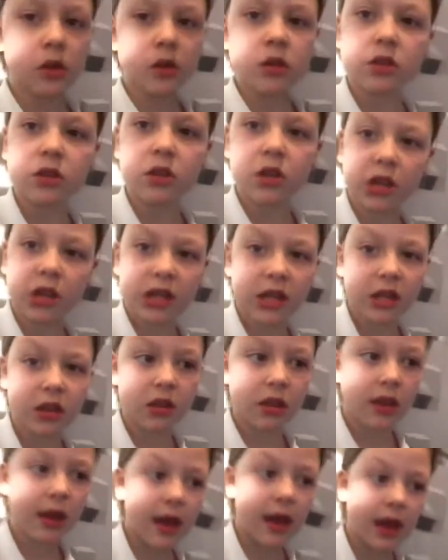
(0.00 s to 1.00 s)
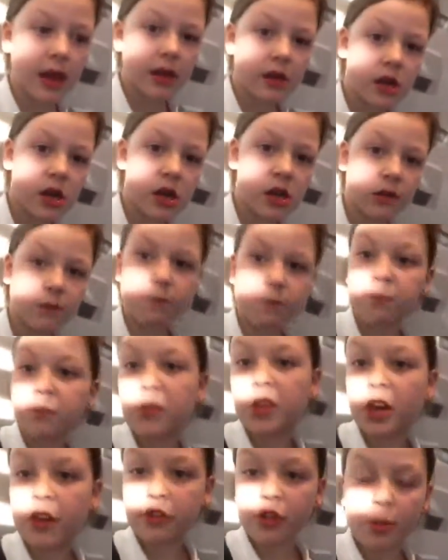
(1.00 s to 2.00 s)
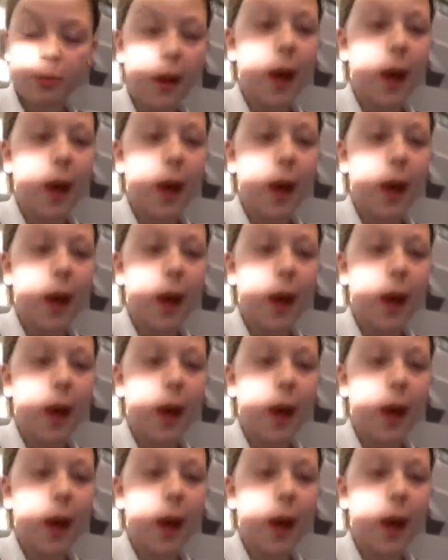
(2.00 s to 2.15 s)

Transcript: he's um, down to the